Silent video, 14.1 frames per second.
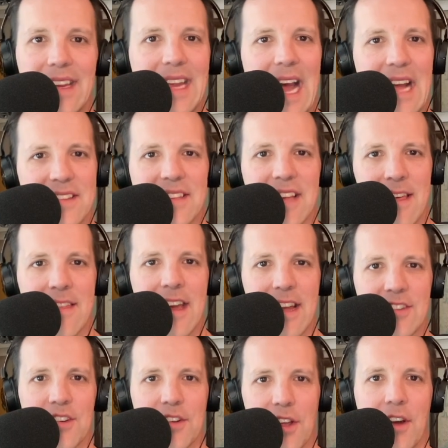Yeah, I'd say
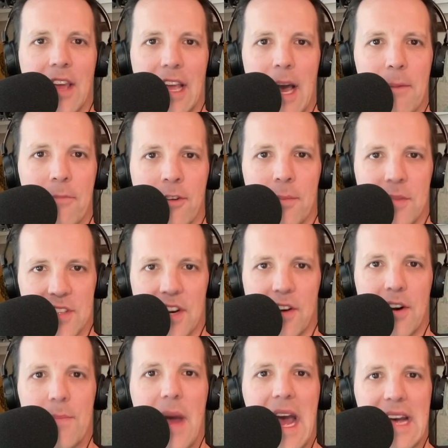things are looking up for
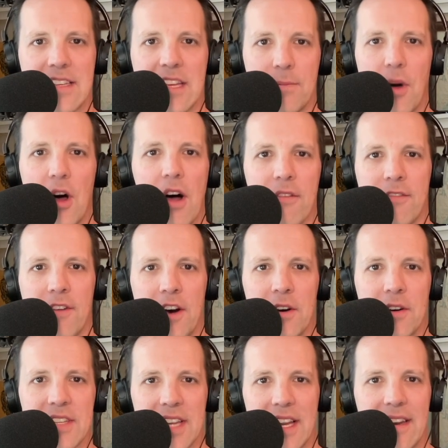Missouri basketball,
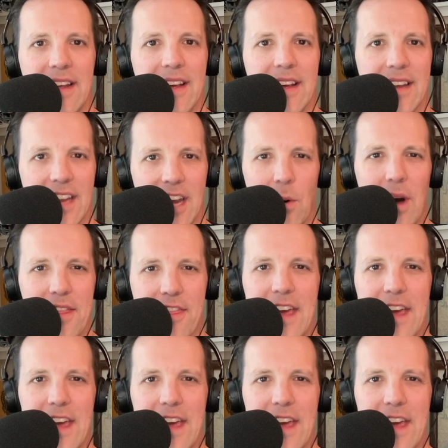folks. And you know what?